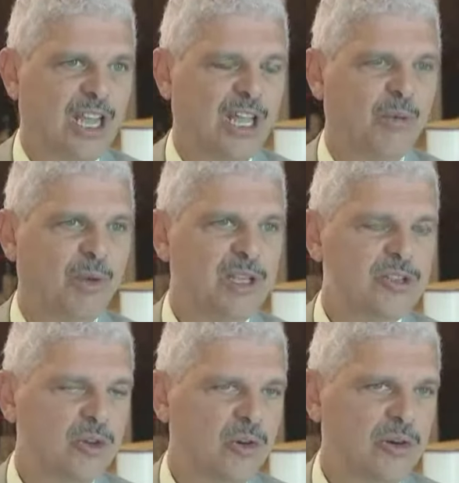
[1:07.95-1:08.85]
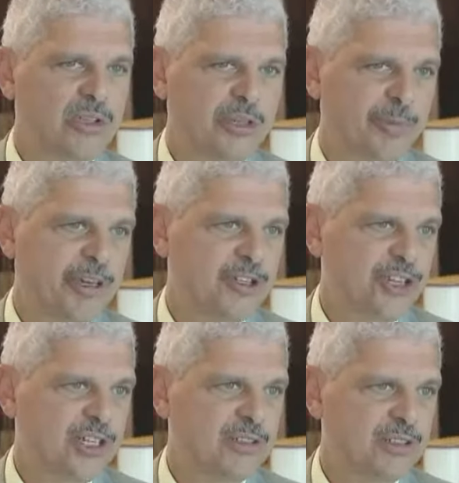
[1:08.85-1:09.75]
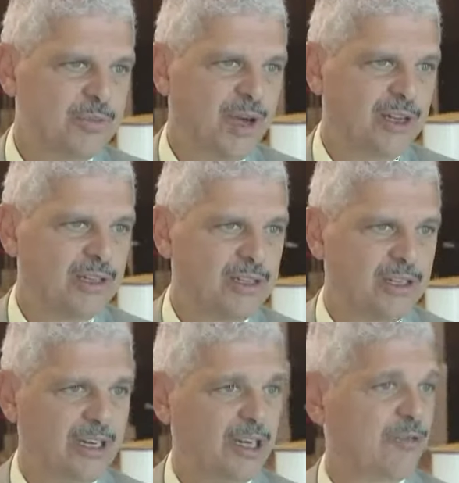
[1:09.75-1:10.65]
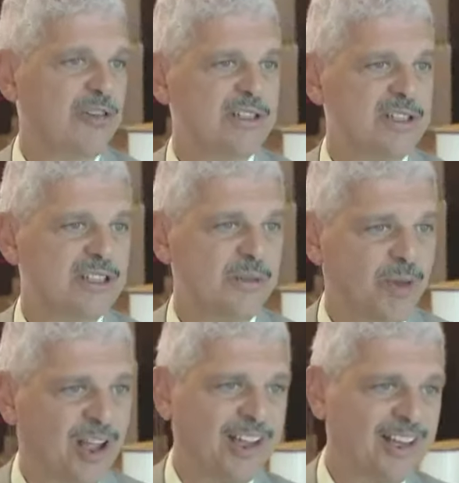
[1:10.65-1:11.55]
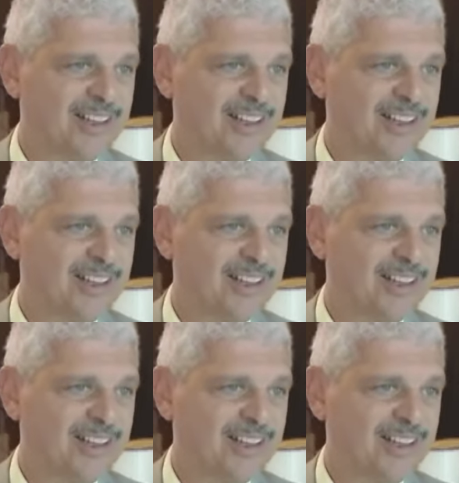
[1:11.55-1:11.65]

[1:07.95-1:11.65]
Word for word: and we saw a diminishing demand and an increasing supply.